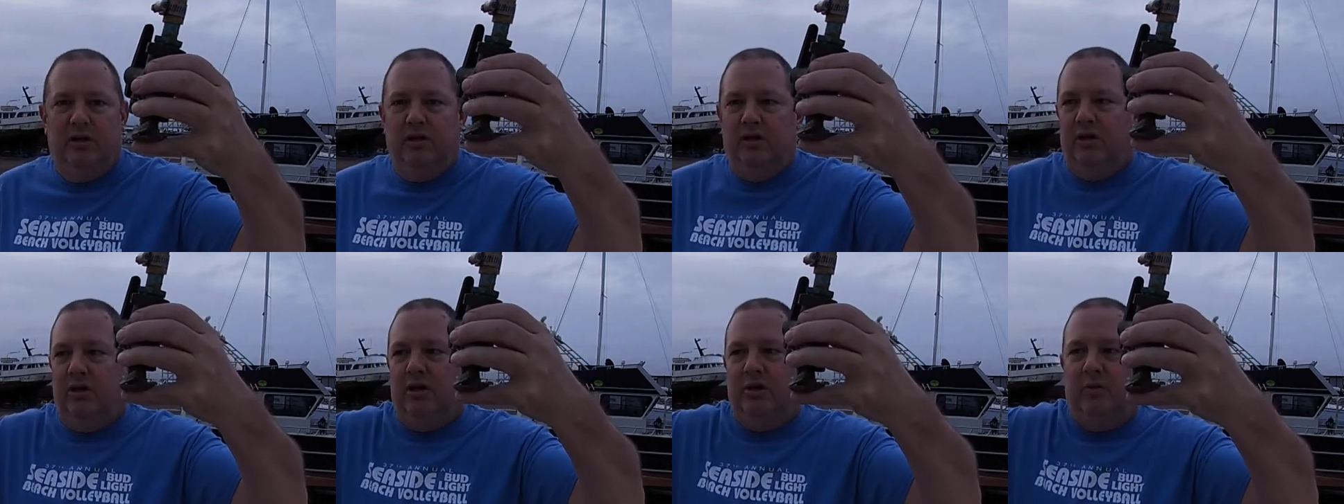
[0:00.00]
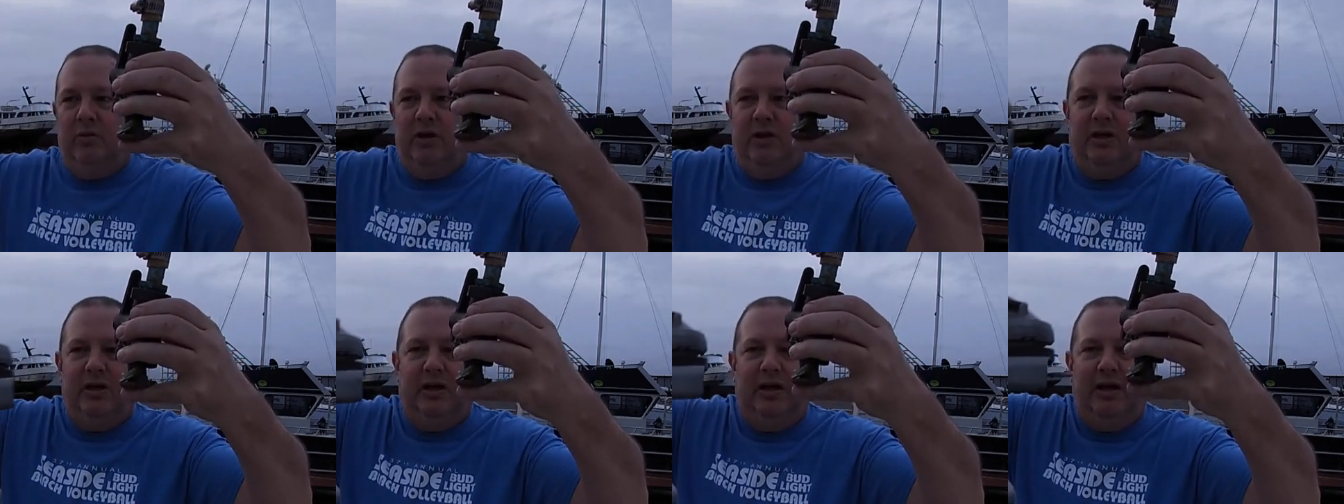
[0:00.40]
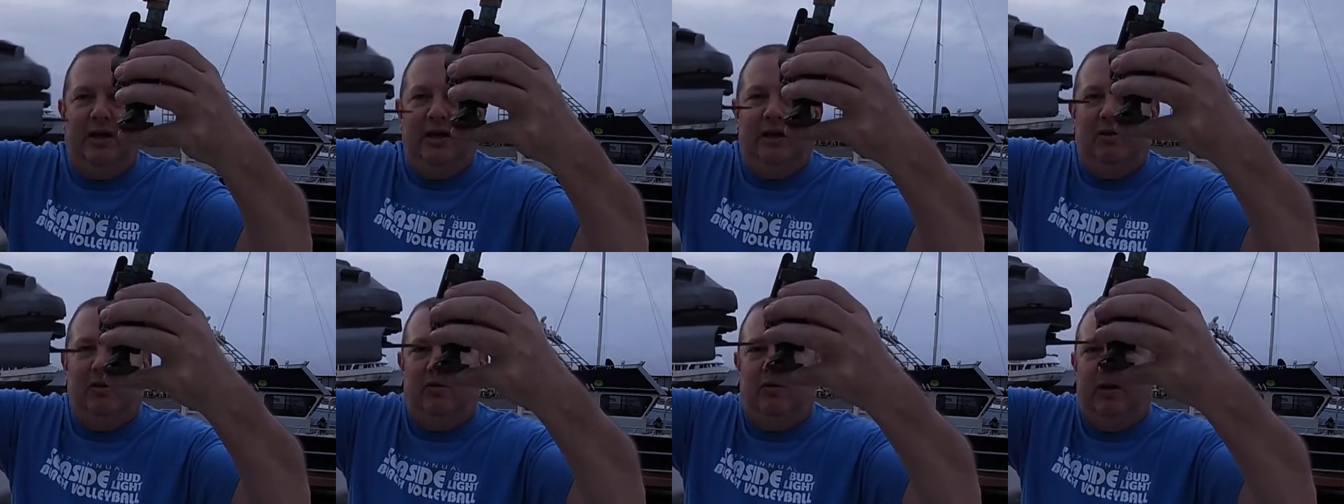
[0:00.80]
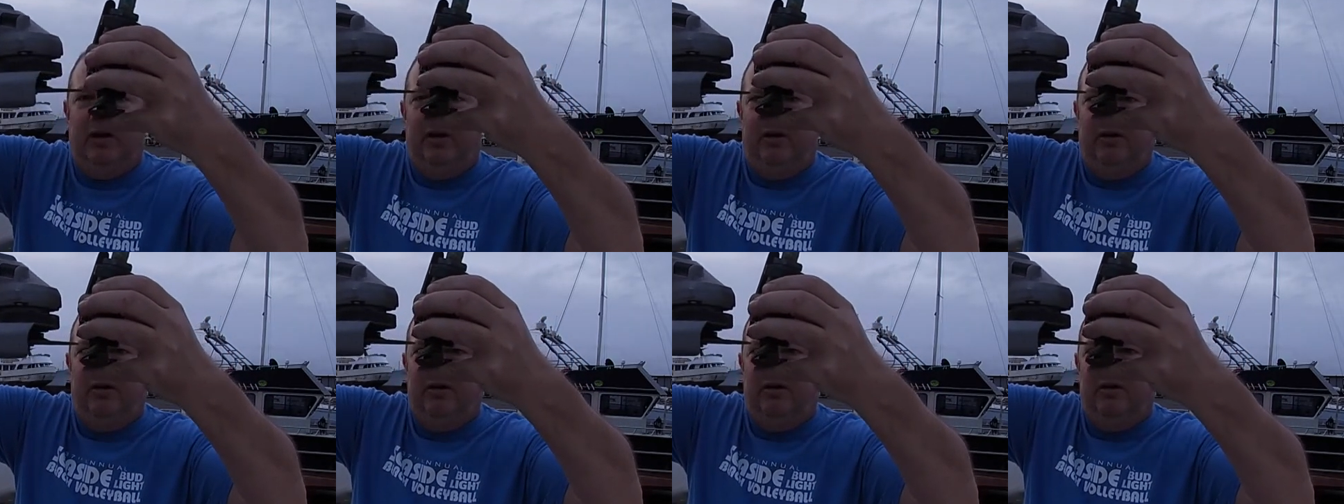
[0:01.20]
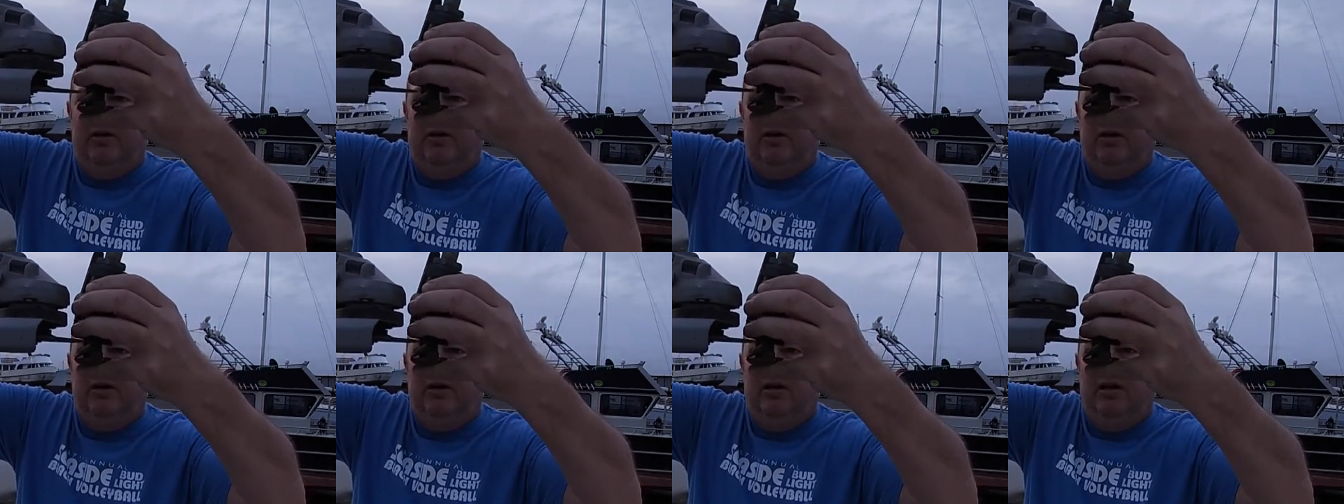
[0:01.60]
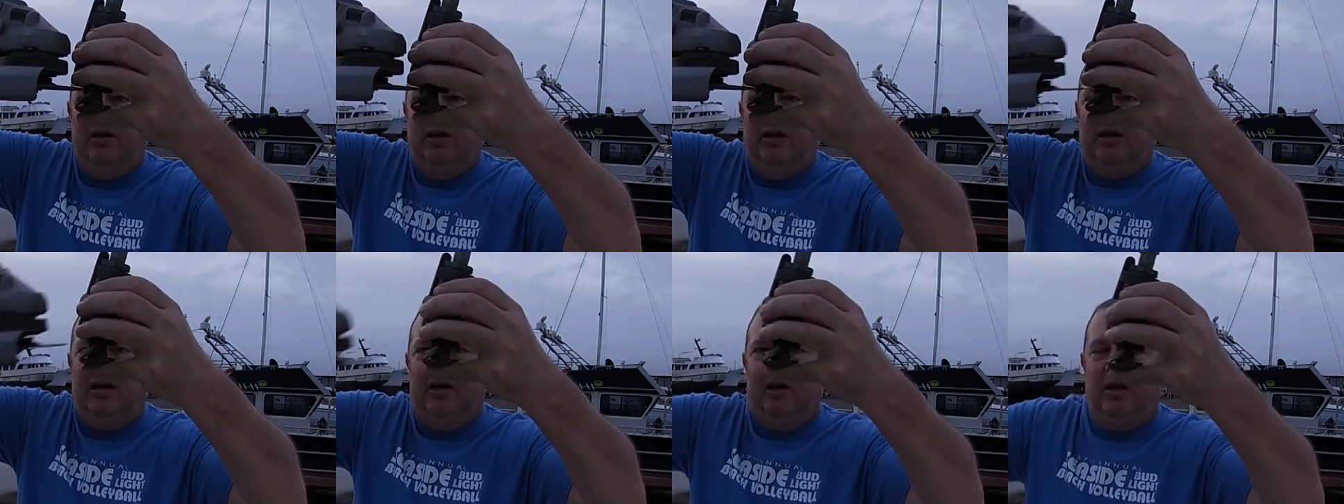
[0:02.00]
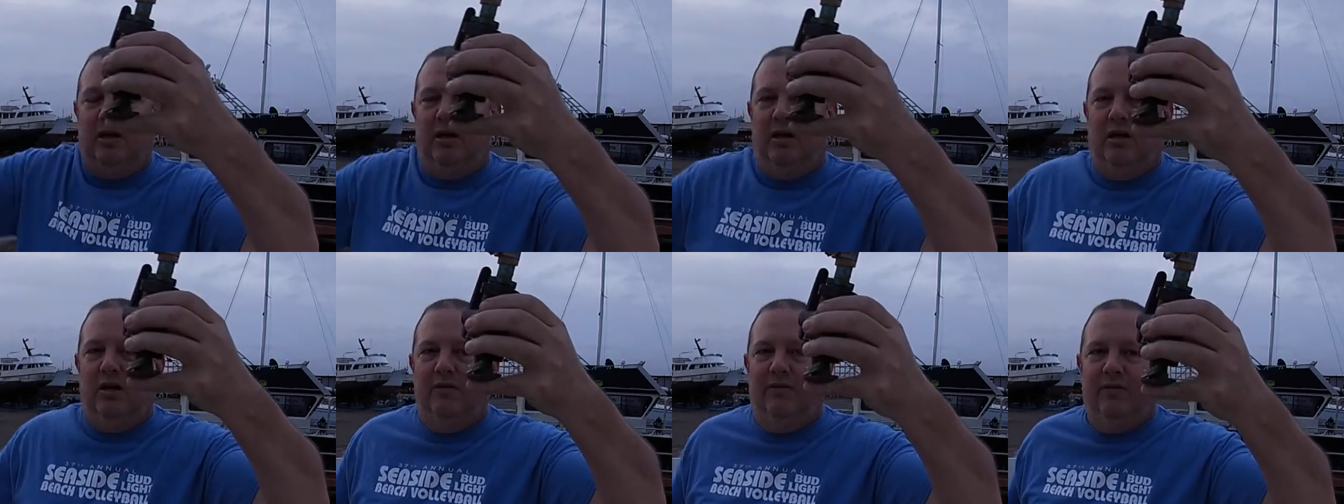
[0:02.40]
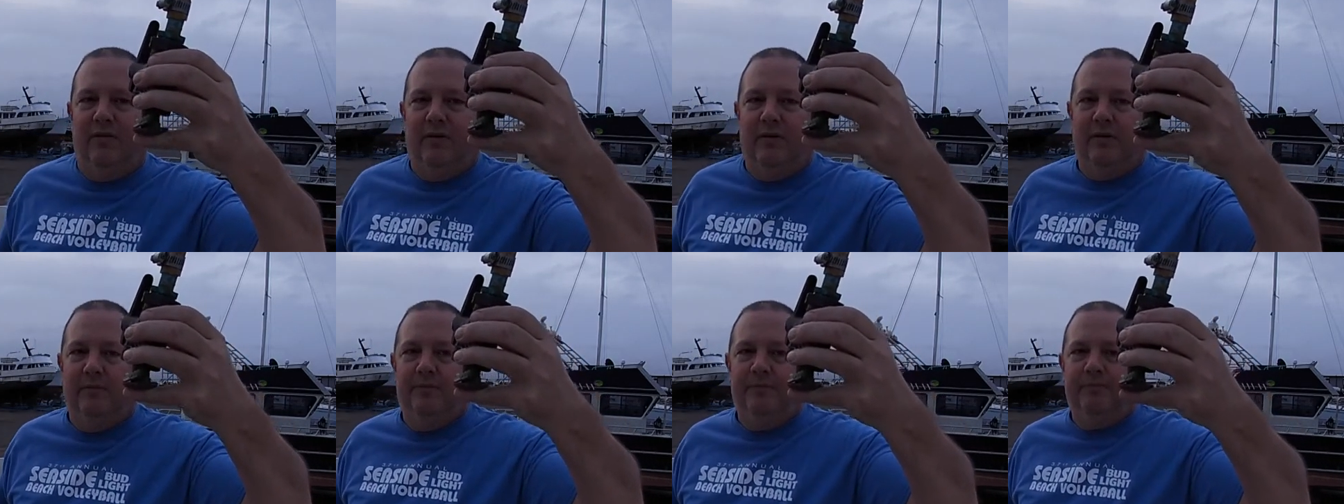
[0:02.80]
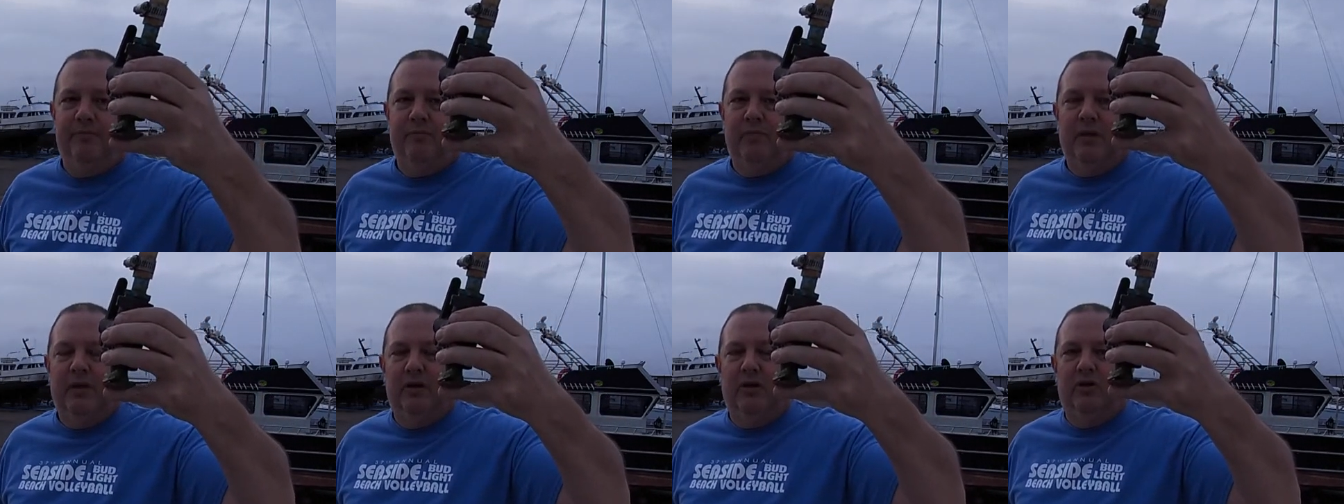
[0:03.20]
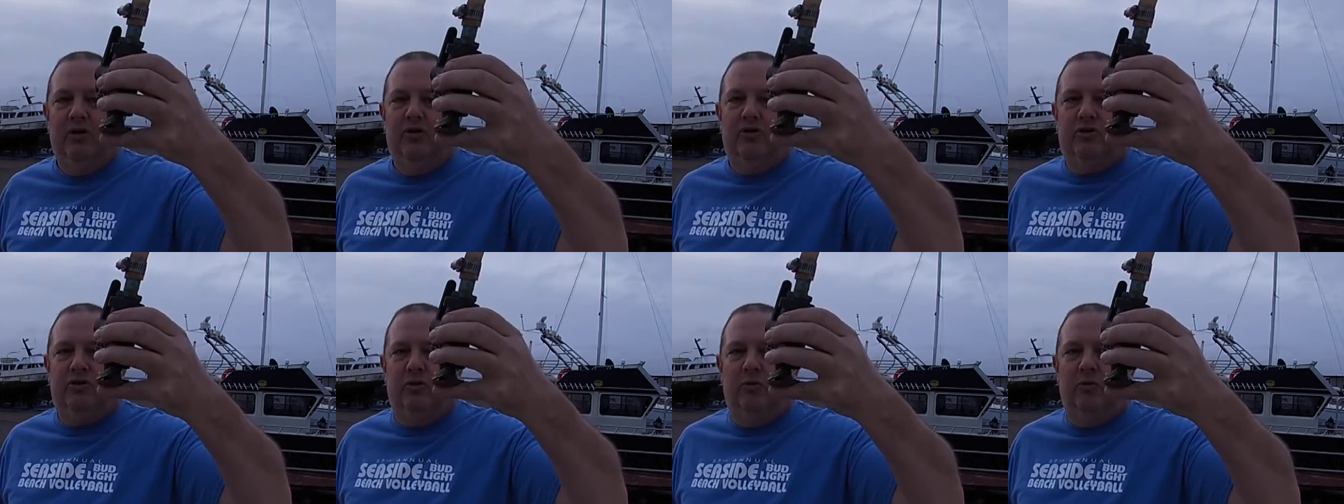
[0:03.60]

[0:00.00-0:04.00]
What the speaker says: you're going to want to get an angle grinder and cut it off. So